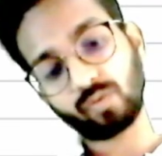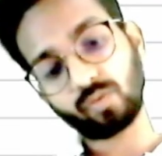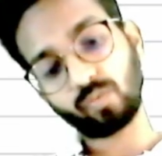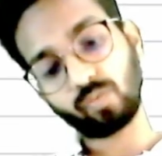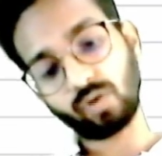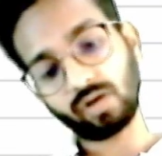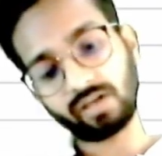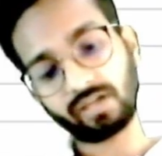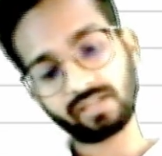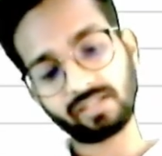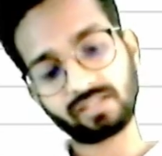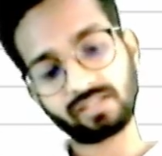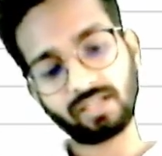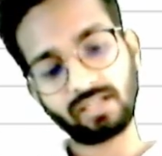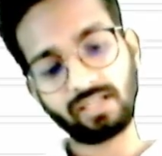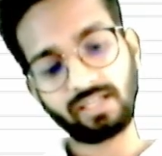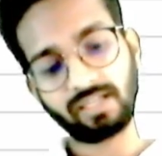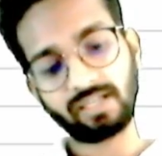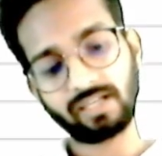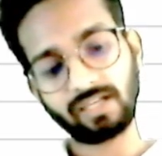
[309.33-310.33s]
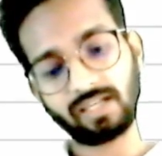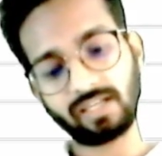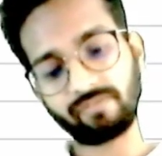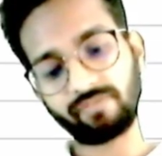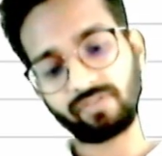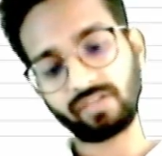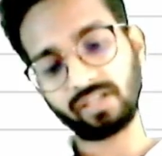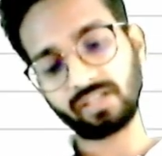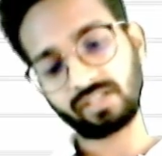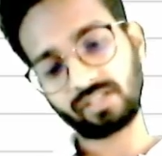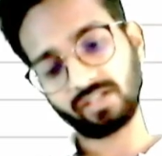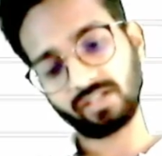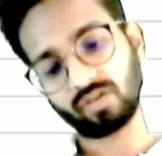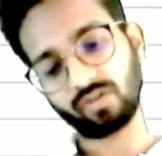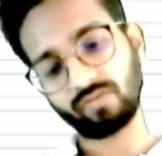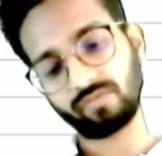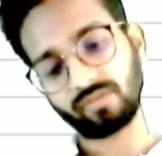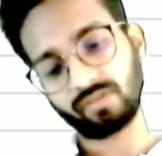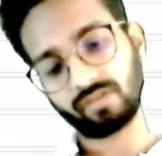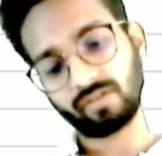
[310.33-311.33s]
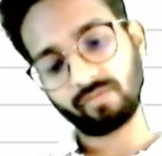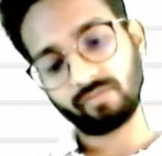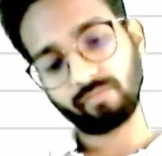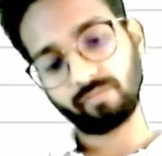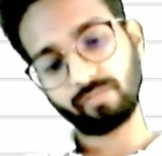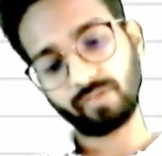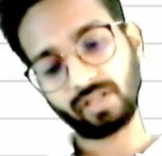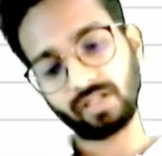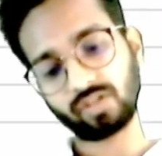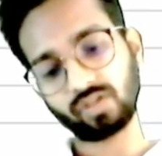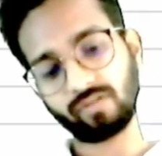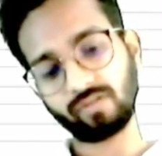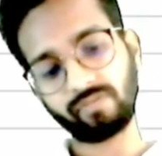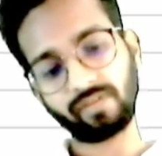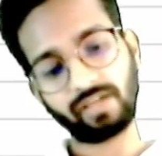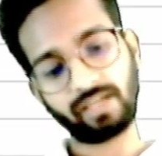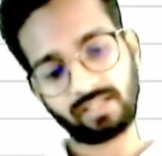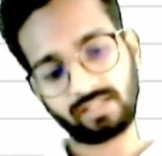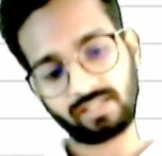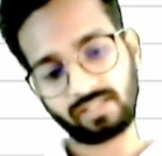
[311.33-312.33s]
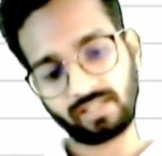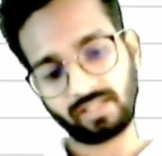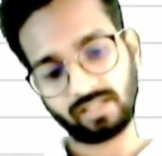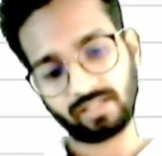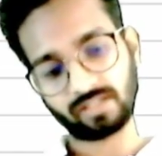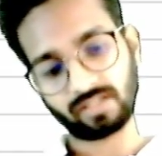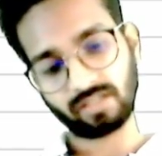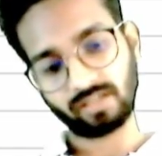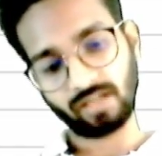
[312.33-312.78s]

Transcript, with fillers: what is the legal definition of bills of exchange.